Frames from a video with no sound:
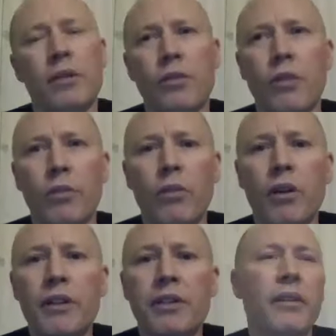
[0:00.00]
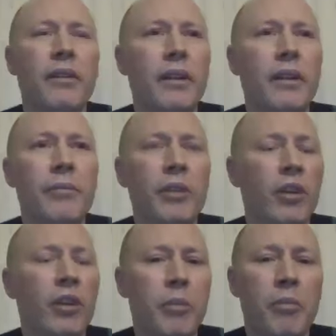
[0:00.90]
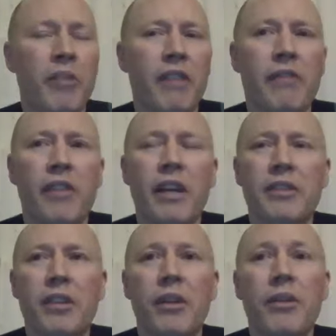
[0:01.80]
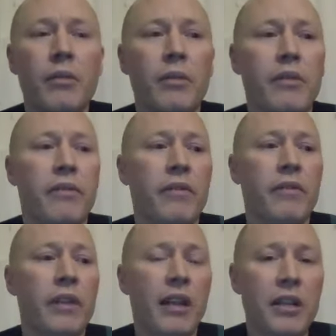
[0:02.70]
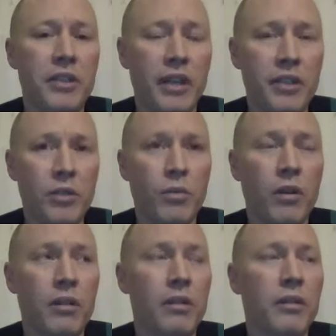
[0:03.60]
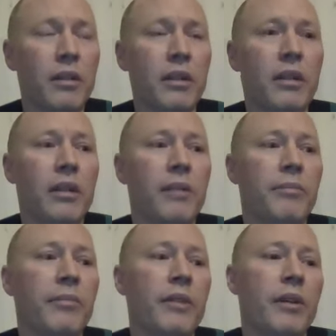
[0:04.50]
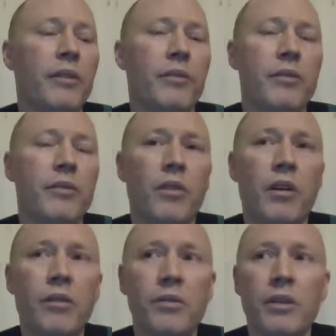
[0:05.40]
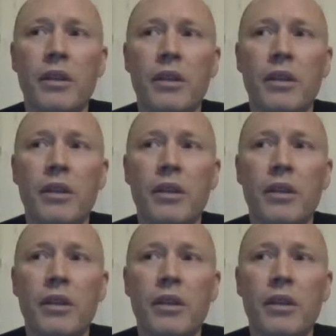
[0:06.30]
Squad wise, um, you've got to be prepared for that. So we've enlarged our squad, um, you know, through trials.